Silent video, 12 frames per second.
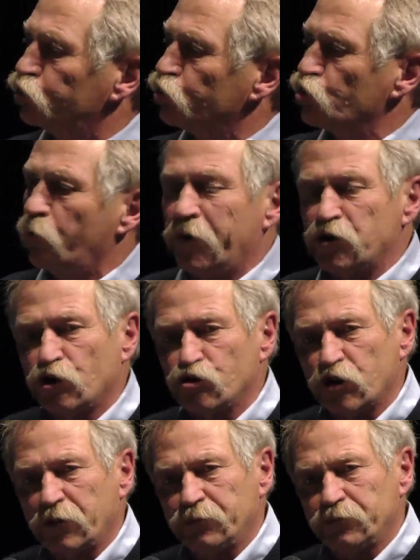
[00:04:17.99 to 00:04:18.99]
but that's the way
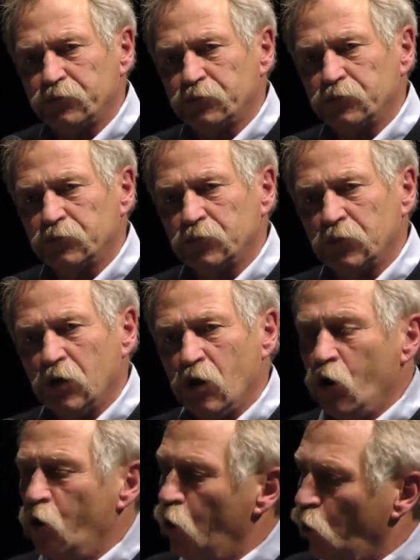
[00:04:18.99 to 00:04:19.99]
it worked, and it
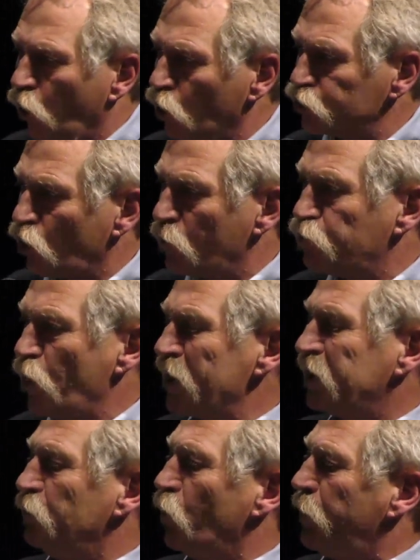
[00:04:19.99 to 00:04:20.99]
hasn't
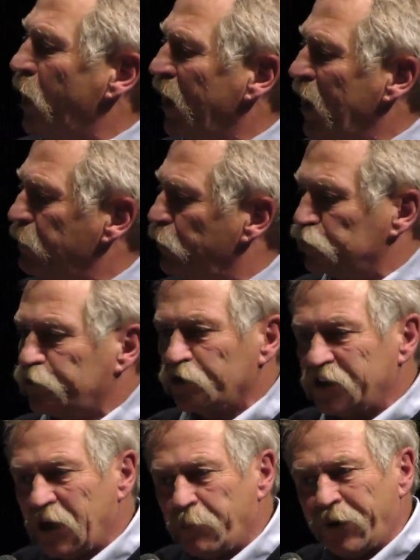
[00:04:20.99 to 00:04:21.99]
changed yet.
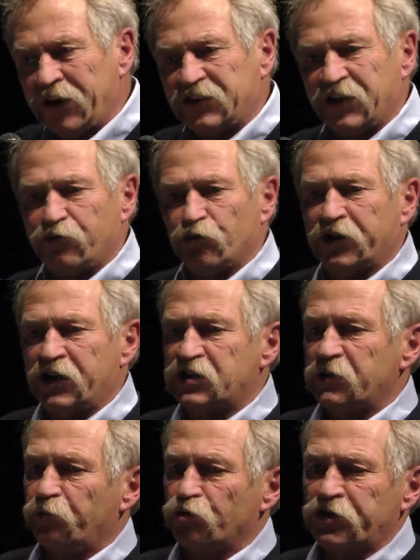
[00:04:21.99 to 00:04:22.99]

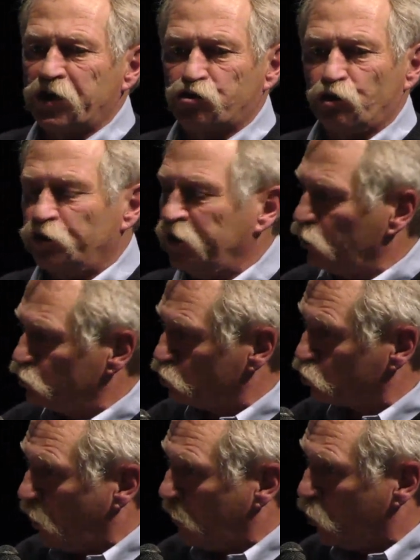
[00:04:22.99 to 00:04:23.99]
Another
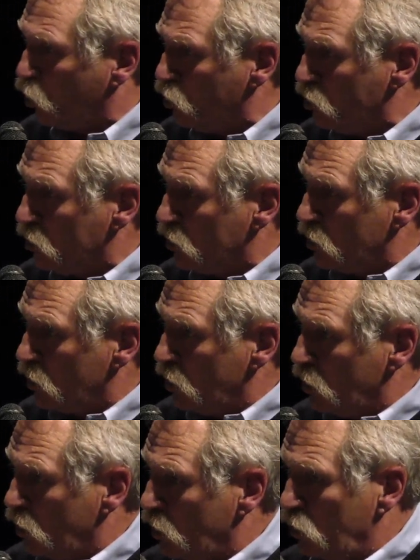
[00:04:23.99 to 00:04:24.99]
point that has
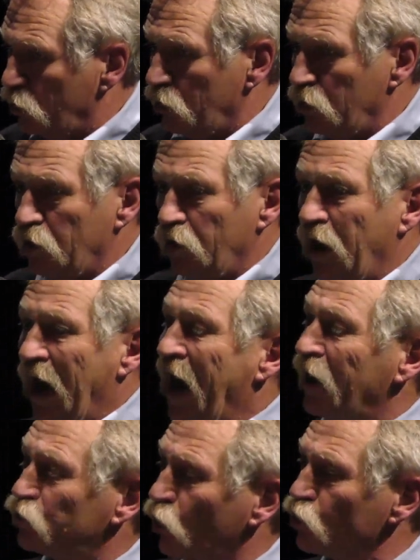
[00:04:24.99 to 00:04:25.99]
not been raised
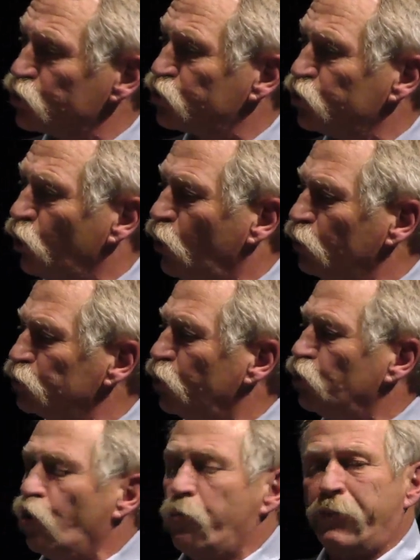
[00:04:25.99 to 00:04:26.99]
yet,
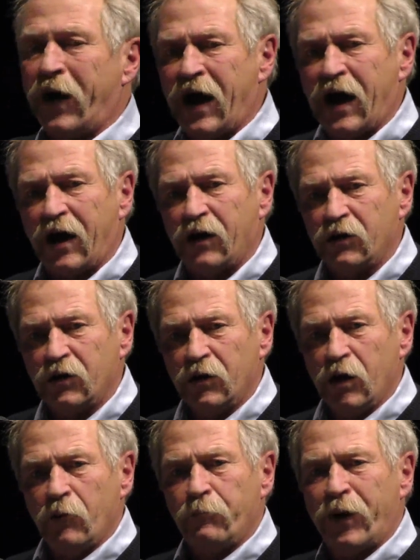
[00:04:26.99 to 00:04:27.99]
I wanted to
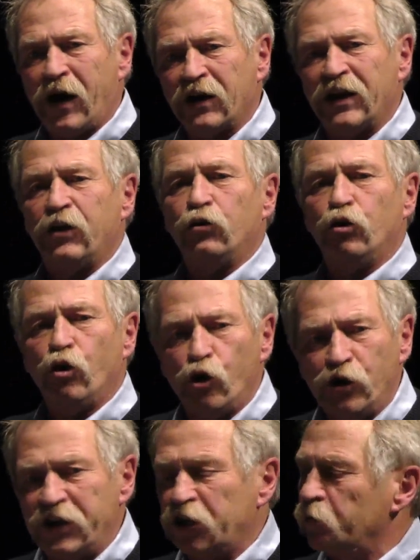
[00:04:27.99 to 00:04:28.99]
raise your
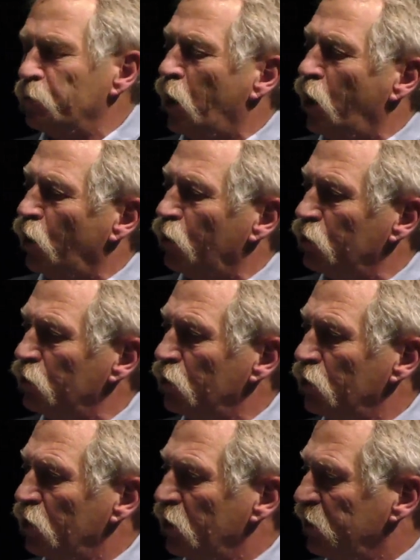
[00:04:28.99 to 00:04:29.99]
attention
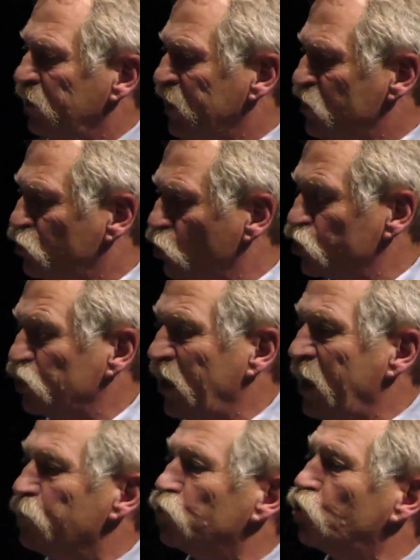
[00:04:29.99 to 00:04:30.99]
on not
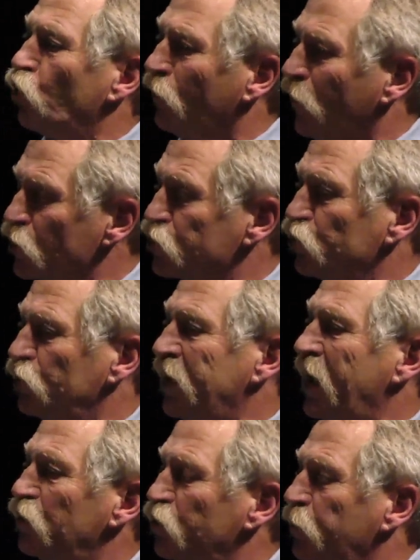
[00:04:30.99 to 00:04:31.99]
talking
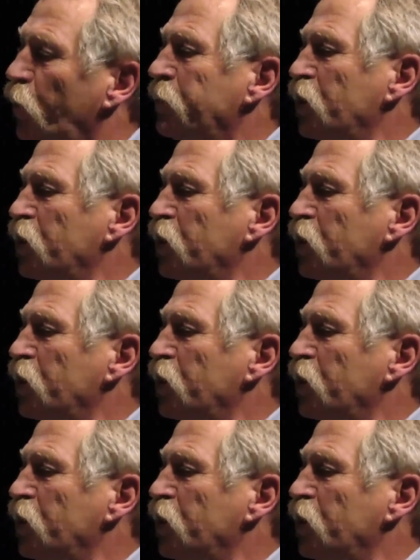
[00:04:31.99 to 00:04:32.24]
of